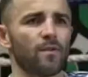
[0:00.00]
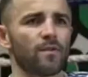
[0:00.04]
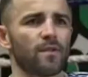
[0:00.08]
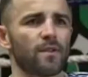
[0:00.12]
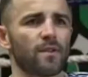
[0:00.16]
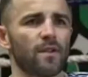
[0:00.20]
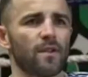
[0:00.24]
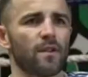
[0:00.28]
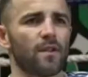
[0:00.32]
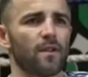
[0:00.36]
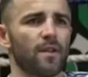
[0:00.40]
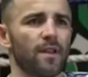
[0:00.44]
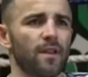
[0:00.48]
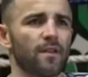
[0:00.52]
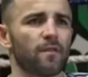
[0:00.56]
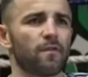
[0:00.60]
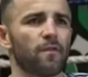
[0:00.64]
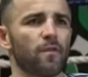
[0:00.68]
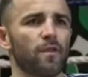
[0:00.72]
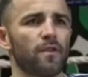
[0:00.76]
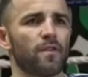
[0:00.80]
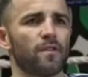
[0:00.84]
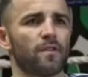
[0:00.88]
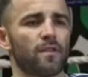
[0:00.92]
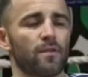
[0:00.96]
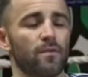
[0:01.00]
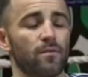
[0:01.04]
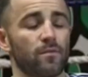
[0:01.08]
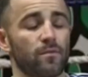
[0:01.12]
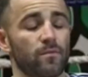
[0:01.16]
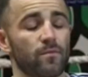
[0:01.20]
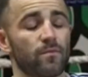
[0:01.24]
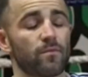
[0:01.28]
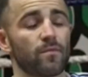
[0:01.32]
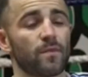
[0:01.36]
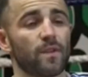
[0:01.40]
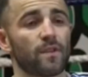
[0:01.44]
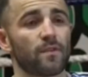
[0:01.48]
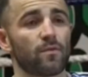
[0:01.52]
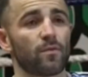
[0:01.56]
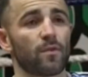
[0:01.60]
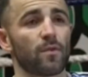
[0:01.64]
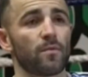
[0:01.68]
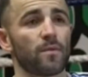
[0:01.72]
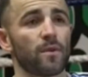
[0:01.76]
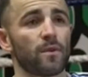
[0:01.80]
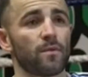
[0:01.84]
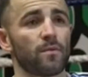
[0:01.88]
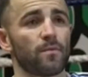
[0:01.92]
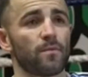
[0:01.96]
in and I need to fight, so this is what I'm
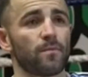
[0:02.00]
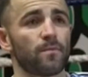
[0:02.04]
doing.